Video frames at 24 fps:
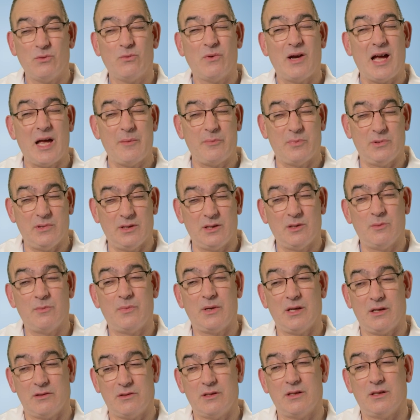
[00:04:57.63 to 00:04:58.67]
rapid
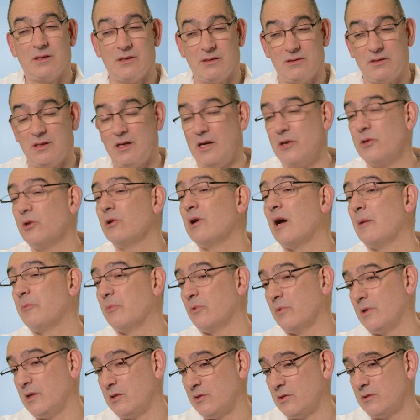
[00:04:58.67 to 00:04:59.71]
compared to other
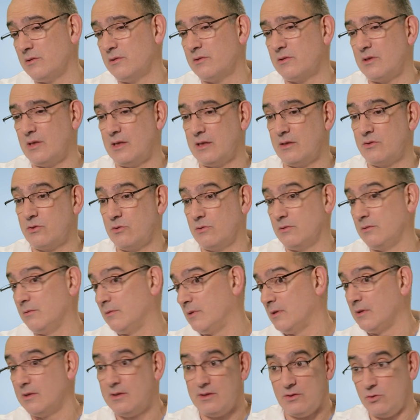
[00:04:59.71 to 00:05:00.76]
operations like certain
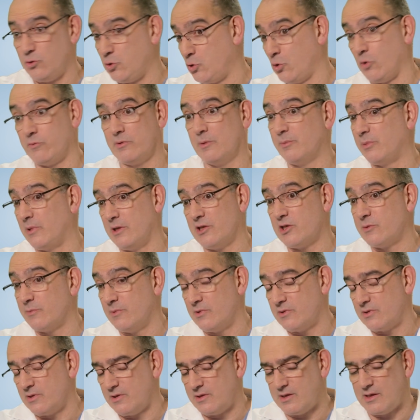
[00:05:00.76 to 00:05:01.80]
joint
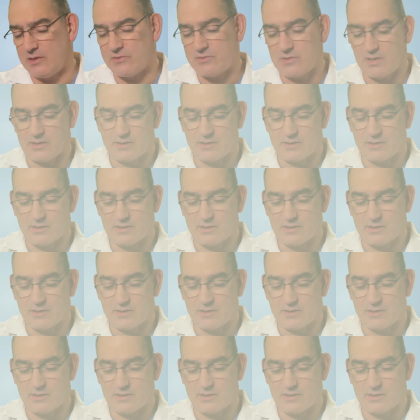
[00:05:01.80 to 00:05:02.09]
replacements and things